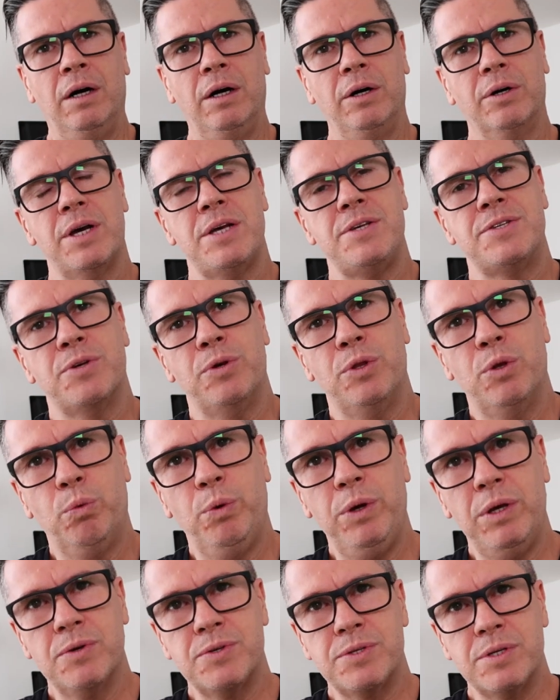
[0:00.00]
Okay, so the
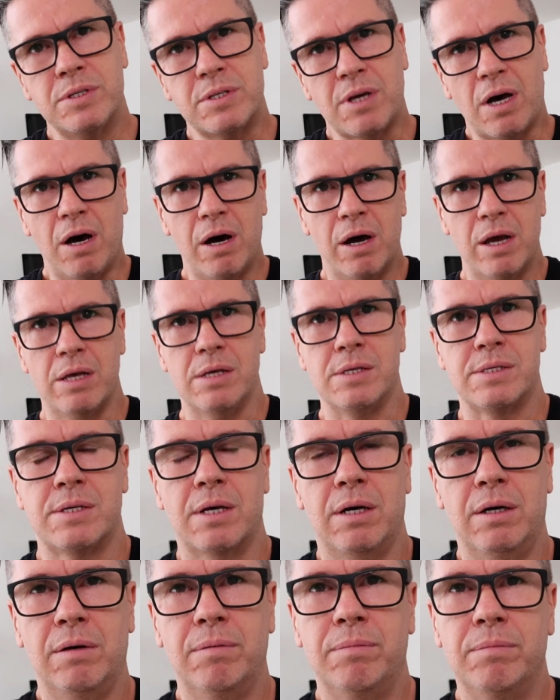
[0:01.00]
wheels and
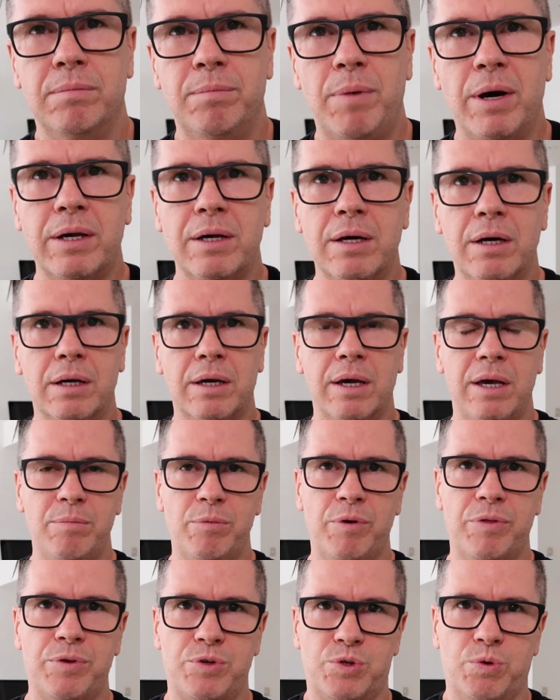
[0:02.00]
tires. My car came
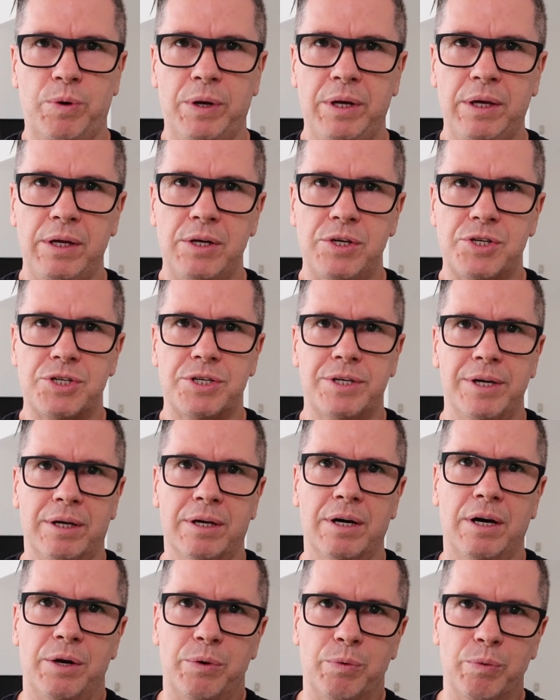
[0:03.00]
with the 20-inch
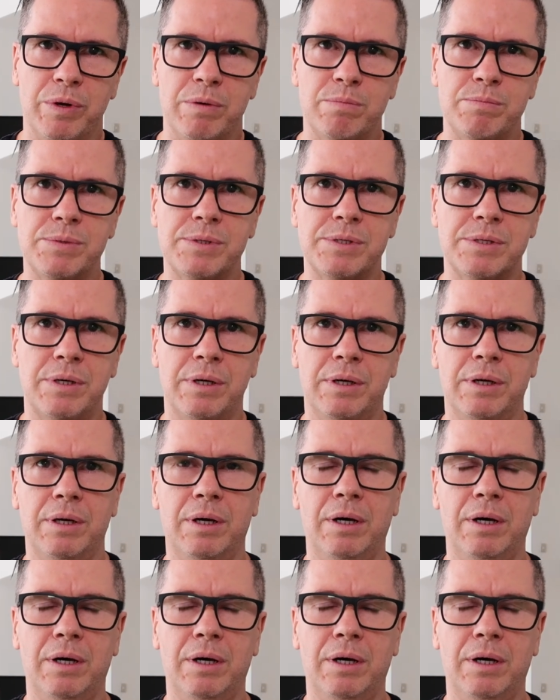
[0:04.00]
Techart rims.